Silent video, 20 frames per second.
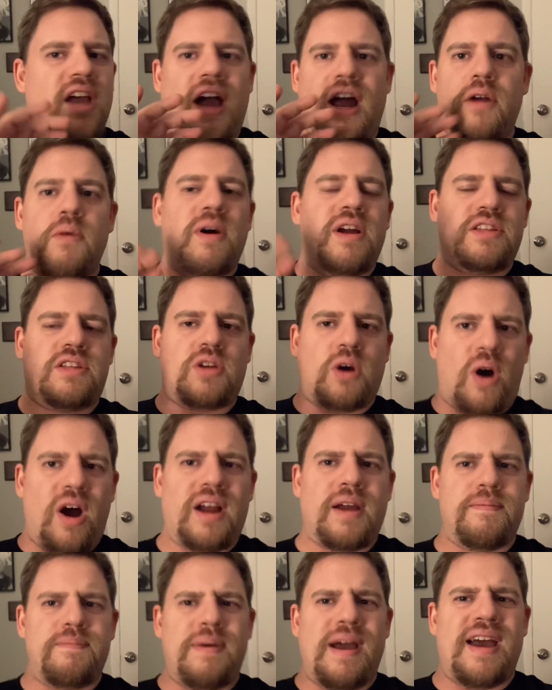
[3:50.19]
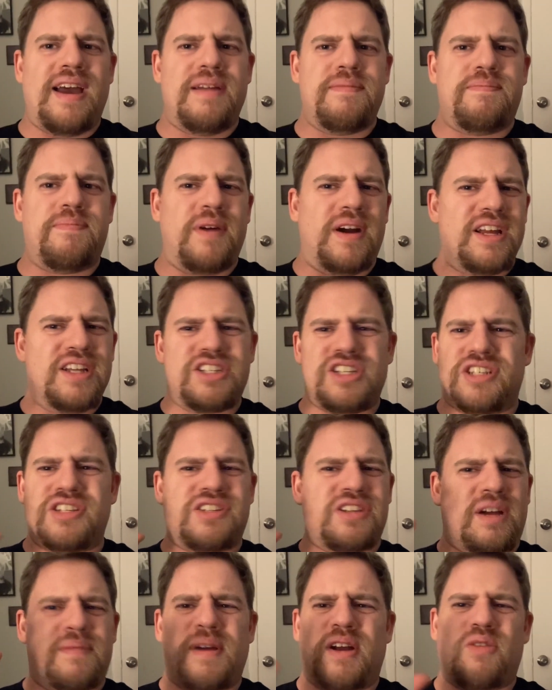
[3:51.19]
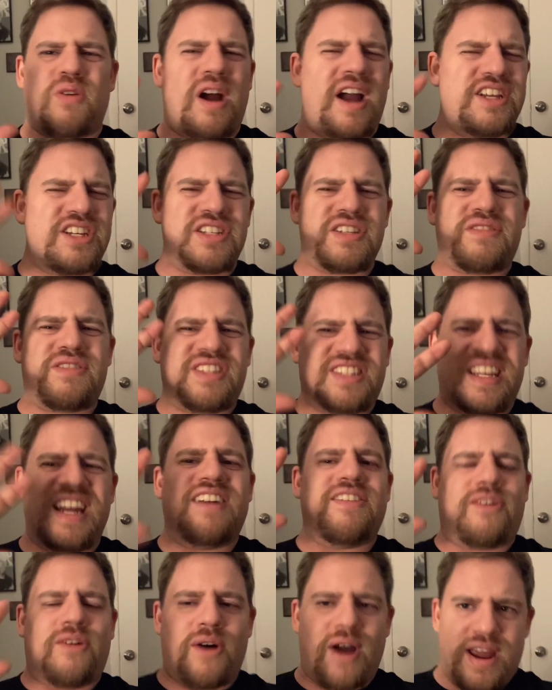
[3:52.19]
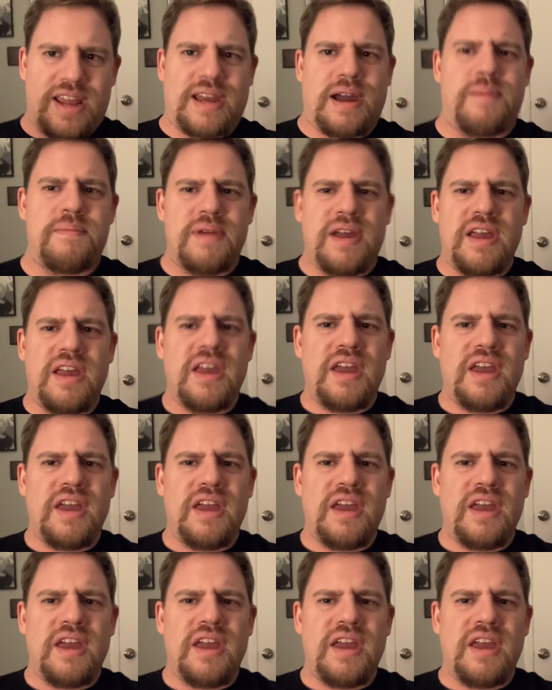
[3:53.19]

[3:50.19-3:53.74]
I don't want to talk about it, but it just stuck in my craw. I just didn't like them.